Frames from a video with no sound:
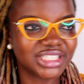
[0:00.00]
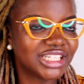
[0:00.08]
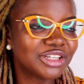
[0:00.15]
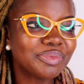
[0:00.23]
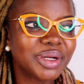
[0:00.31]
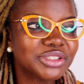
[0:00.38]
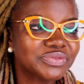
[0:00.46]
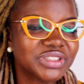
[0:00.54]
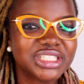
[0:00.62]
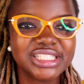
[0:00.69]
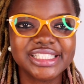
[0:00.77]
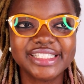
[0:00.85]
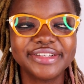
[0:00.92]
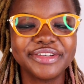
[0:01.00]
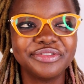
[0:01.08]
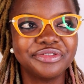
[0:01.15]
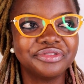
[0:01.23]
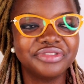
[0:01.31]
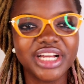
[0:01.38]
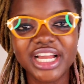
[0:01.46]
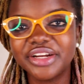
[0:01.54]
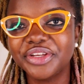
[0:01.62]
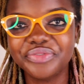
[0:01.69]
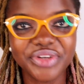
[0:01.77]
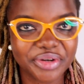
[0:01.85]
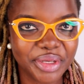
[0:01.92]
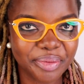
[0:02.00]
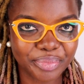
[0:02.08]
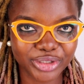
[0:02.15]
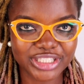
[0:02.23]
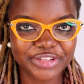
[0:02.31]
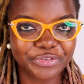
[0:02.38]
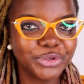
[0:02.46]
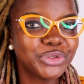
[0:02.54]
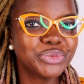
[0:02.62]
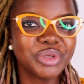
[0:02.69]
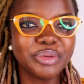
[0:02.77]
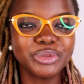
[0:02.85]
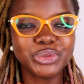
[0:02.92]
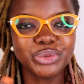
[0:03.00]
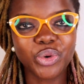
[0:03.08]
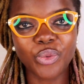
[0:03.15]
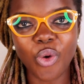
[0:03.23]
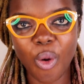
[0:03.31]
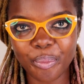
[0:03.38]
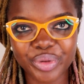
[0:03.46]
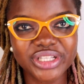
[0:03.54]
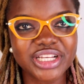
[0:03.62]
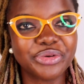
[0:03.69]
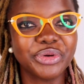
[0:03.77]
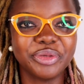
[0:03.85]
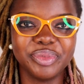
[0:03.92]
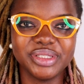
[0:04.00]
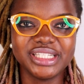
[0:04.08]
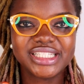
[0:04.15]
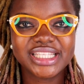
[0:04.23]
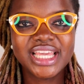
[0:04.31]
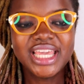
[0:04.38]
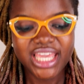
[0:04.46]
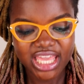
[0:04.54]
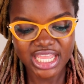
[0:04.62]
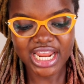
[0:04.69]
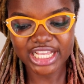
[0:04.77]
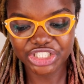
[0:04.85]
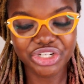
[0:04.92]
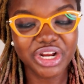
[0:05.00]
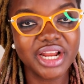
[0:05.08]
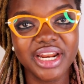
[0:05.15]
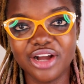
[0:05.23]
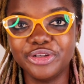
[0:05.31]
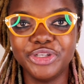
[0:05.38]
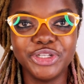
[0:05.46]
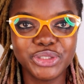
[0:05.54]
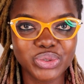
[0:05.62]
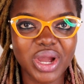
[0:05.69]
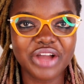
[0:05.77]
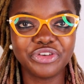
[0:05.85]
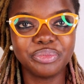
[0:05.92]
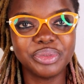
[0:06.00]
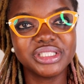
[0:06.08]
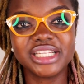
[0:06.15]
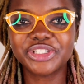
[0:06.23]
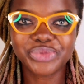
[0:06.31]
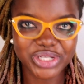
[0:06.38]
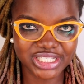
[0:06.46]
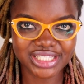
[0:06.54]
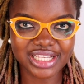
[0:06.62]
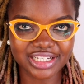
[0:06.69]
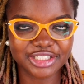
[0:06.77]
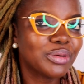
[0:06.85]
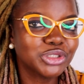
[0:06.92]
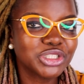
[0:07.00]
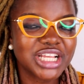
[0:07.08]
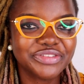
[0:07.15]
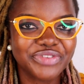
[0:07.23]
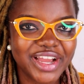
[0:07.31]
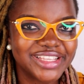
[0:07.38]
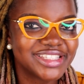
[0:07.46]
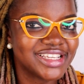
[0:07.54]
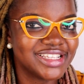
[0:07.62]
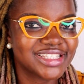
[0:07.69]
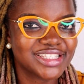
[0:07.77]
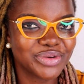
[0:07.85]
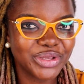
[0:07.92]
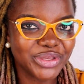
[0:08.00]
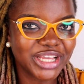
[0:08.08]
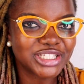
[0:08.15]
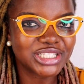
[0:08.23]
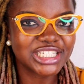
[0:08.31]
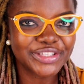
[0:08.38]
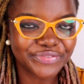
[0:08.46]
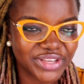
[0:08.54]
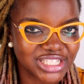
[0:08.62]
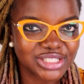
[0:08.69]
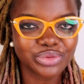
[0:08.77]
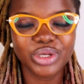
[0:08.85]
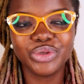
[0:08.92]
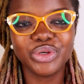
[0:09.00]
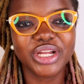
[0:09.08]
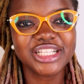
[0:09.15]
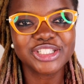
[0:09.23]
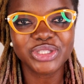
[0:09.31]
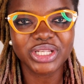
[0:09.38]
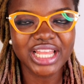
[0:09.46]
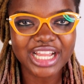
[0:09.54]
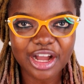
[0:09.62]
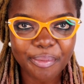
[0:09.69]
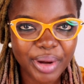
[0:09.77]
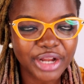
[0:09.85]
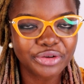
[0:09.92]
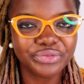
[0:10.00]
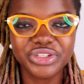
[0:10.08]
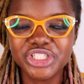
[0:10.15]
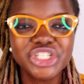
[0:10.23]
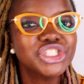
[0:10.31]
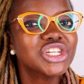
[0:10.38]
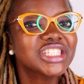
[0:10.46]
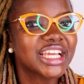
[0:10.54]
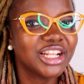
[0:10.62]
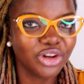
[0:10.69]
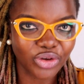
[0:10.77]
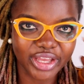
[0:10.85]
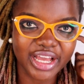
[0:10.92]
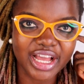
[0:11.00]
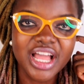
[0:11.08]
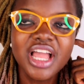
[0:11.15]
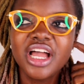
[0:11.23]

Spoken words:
The legal part of it is very, very important. For you to be able to operate and run a business in Nigeria now, you need to have your business registered. I would just advise is, when you get to this phase, when you get to the legal part of it, just get a lawyer.